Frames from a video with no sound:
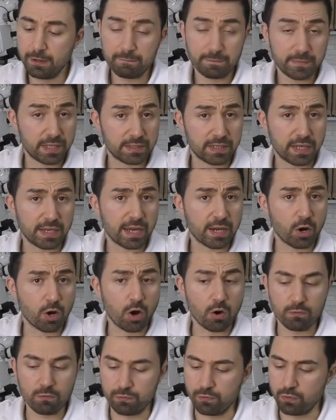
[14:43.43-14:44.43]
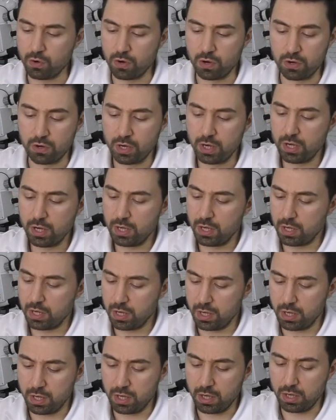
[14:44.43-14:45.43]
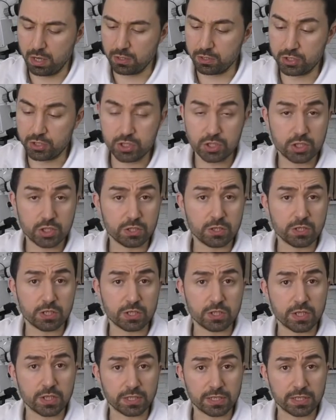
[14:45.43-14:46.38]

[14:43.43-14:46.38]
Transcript: and then I go for the